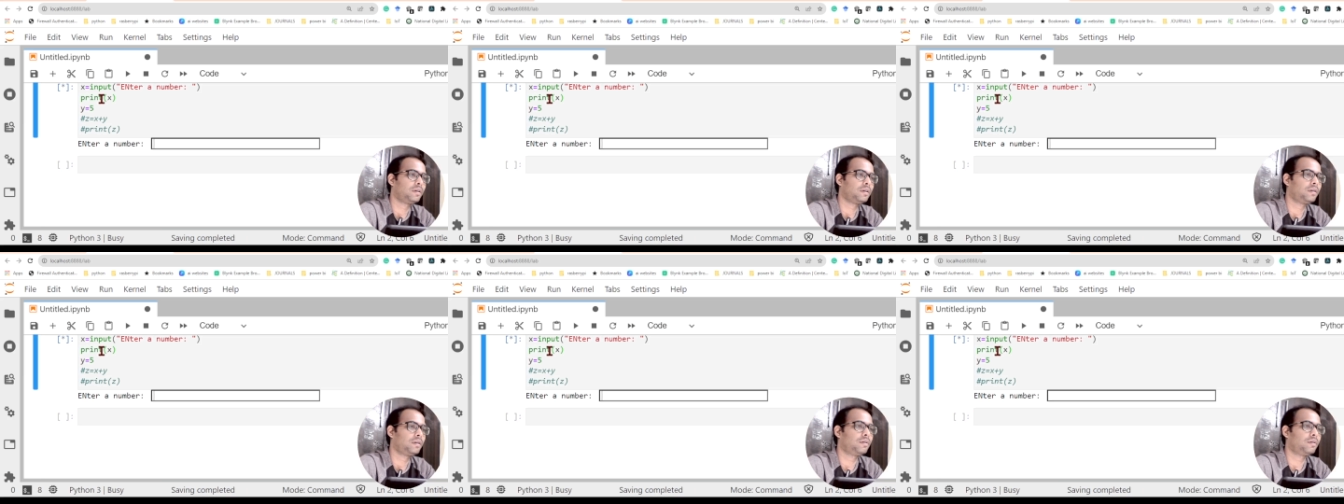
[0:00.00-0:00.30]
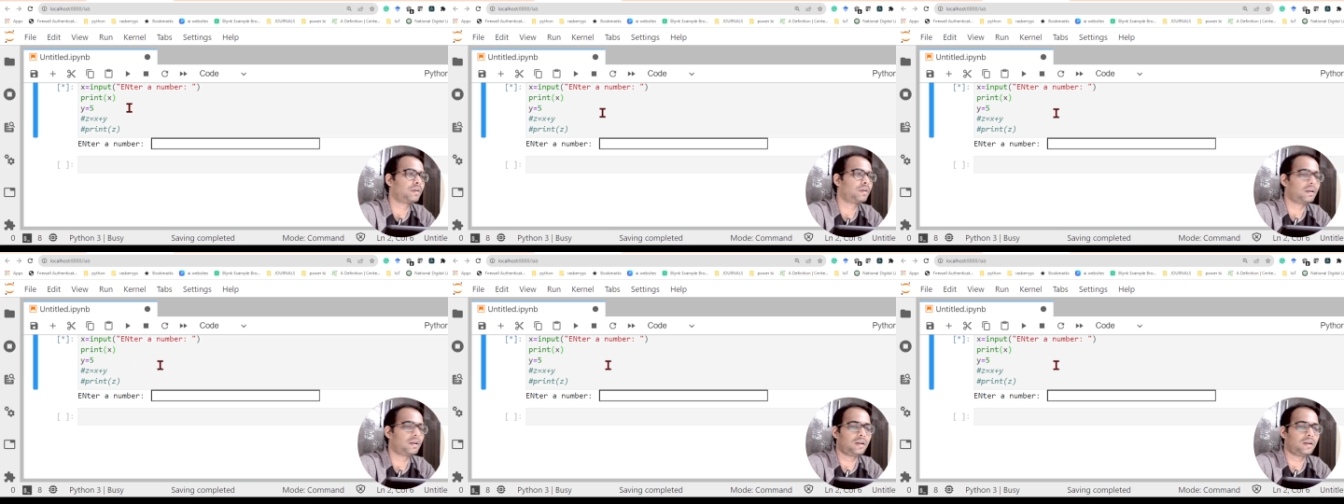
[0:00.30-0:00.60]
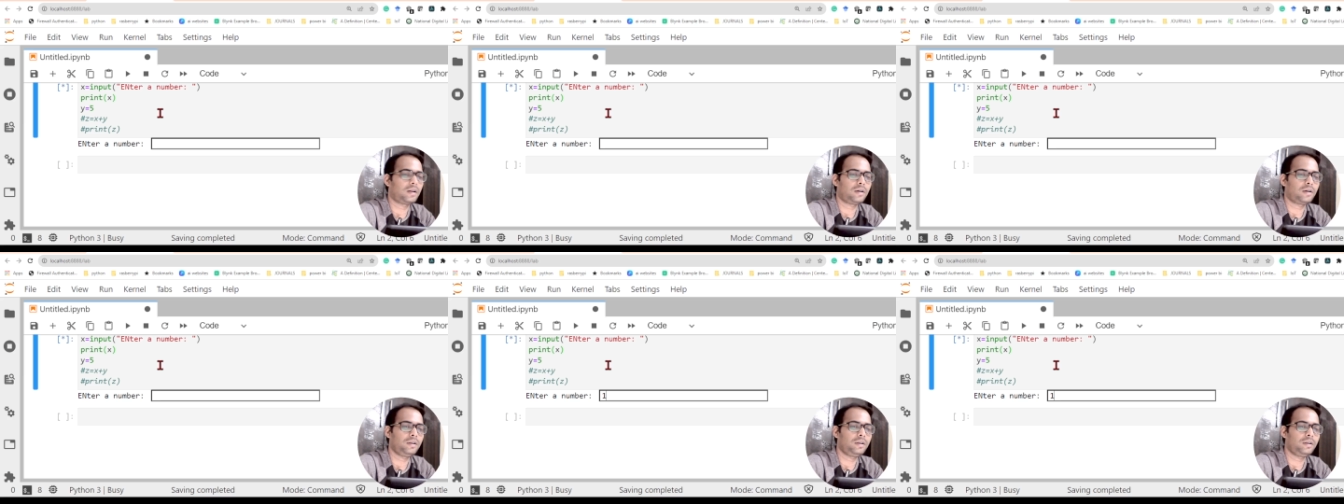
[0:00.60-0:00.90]
Okay,
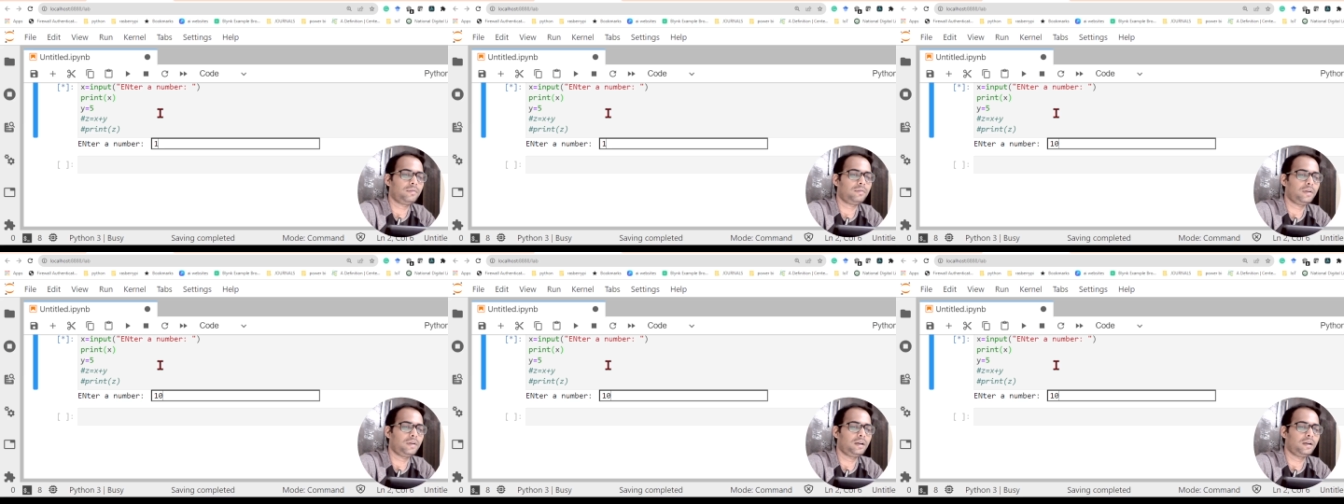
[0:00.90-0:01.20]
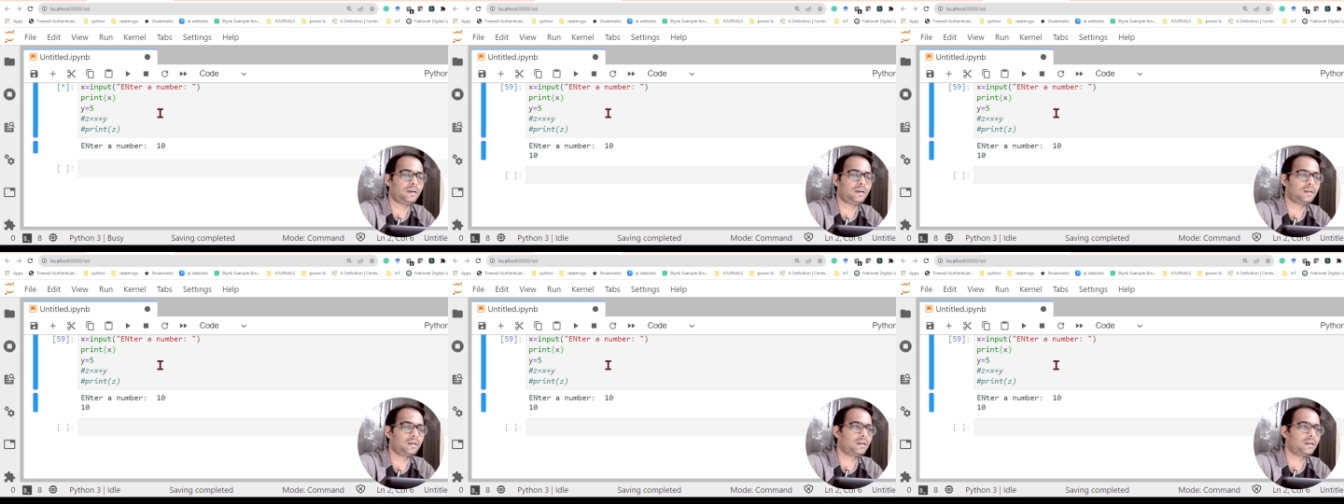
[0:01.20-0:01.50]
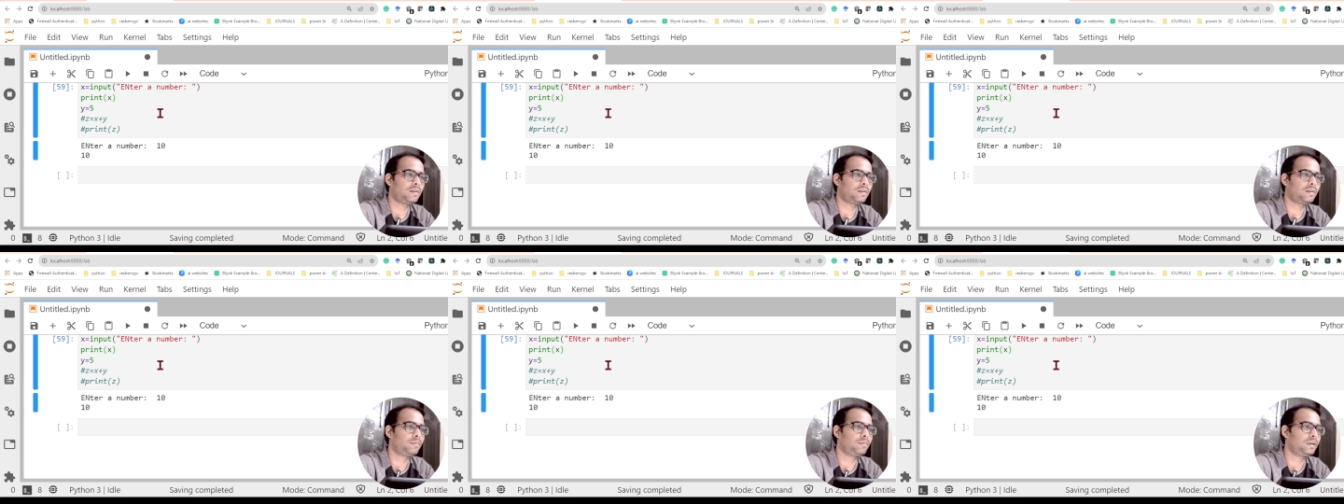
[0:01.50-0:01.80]
now if I enter
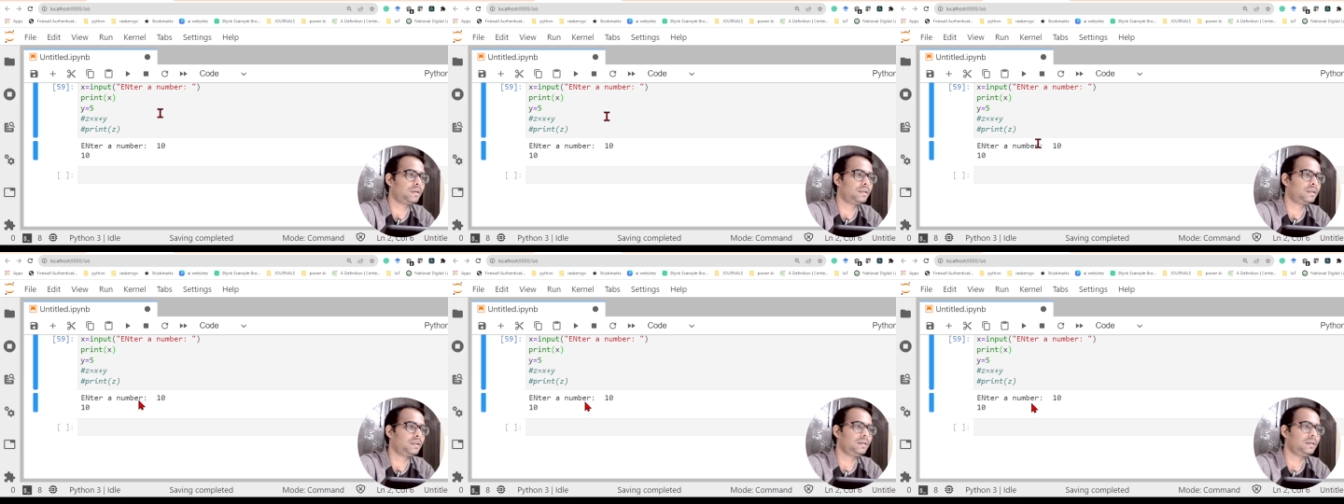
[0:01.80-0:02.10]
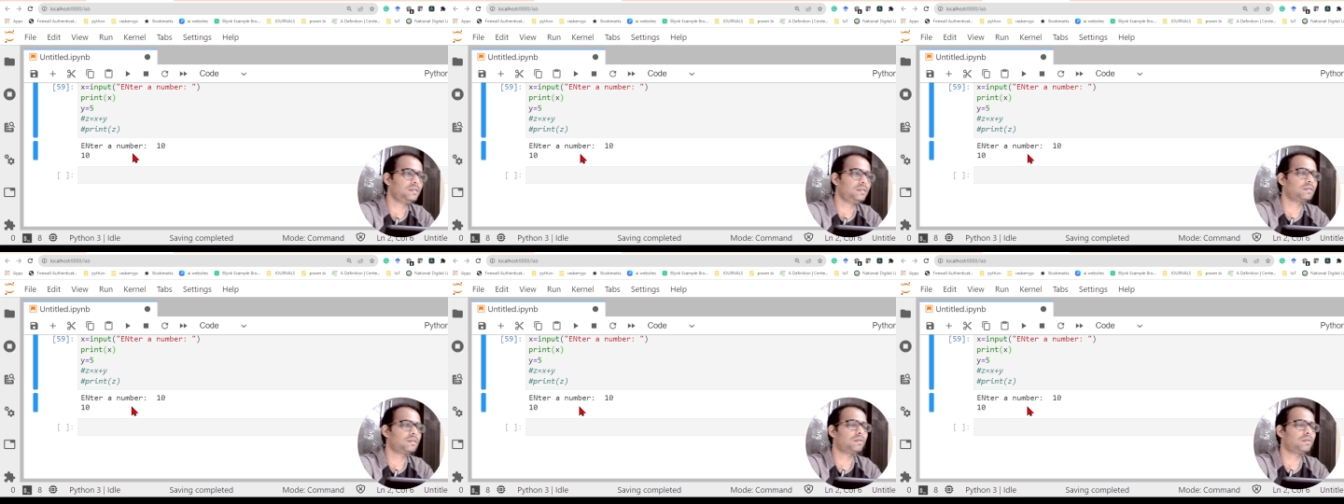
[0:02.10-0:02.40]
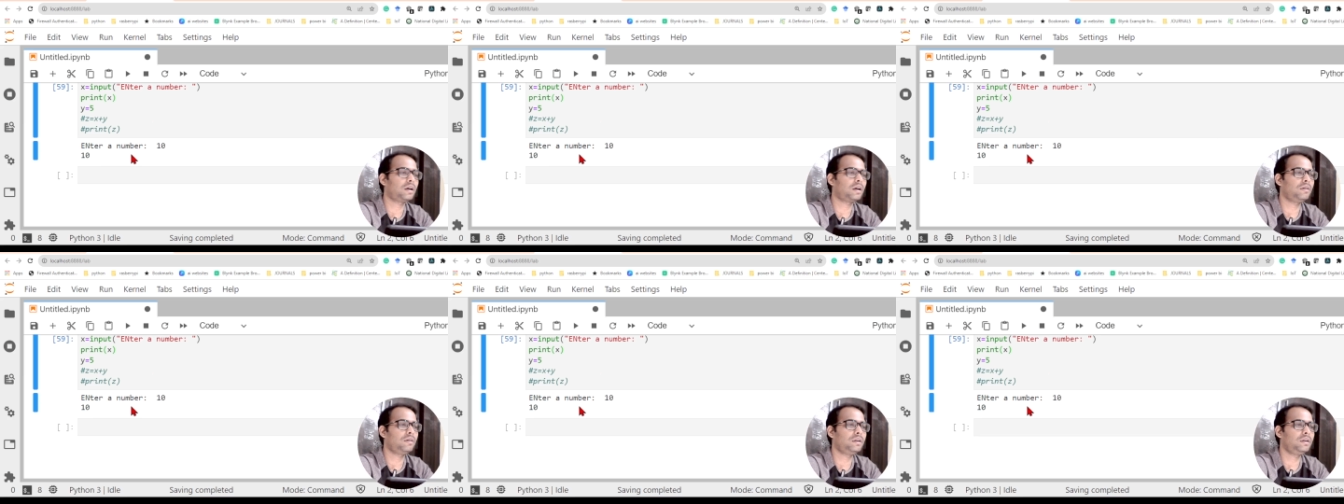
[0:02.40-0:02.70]
the number here, so
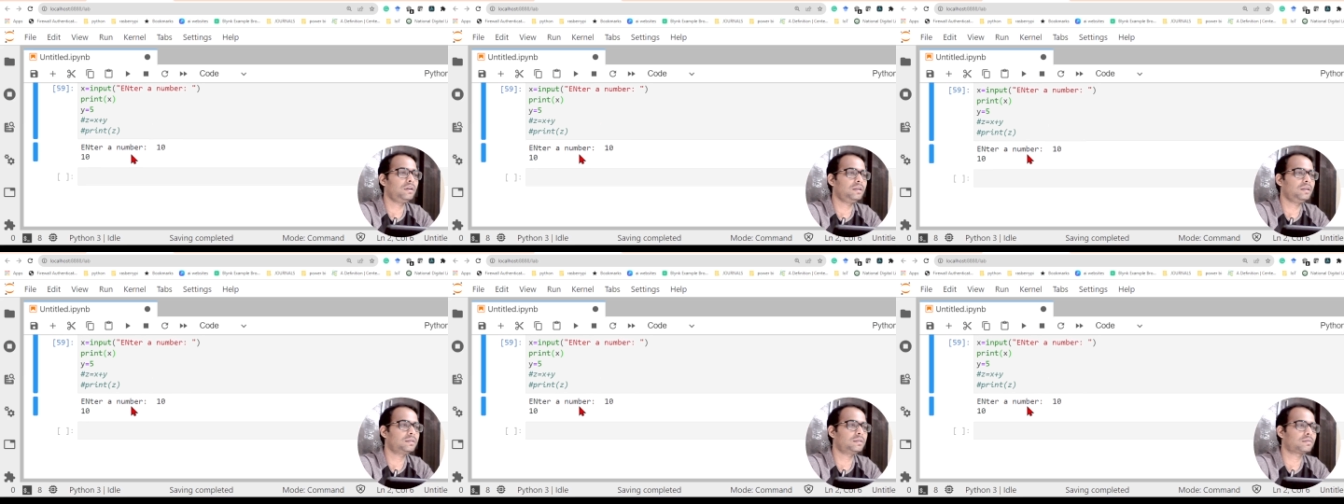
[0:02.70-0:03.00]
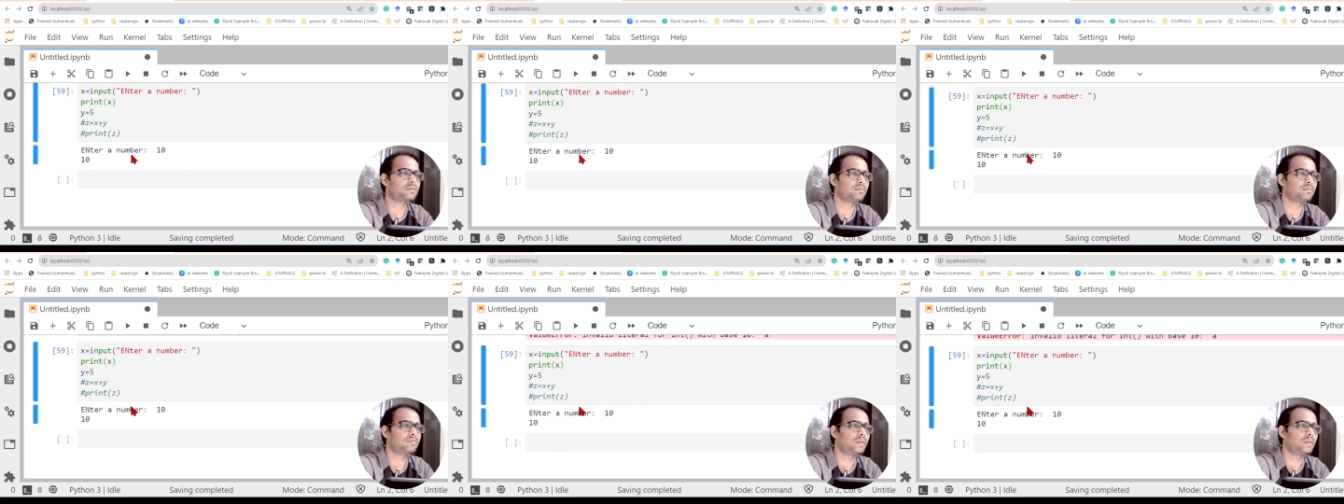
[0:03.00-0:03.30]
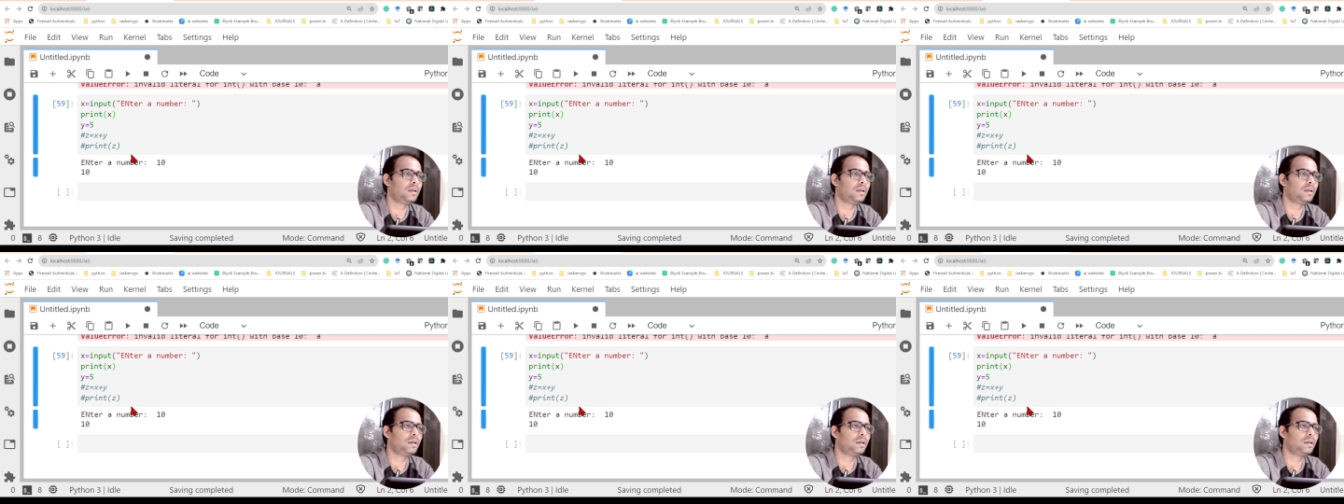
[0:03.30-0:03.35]
now it is